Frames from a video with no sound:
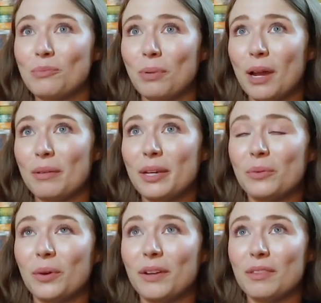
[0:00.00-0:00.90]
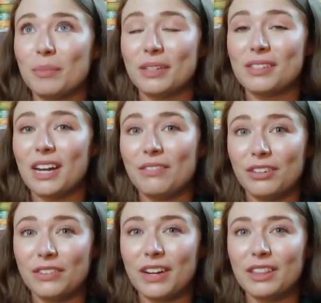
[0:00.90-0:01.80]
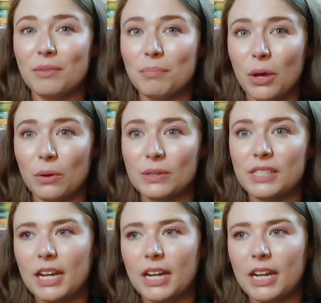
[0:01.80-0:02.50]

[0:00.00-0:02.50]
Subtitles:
probably one of the books that I reread the most.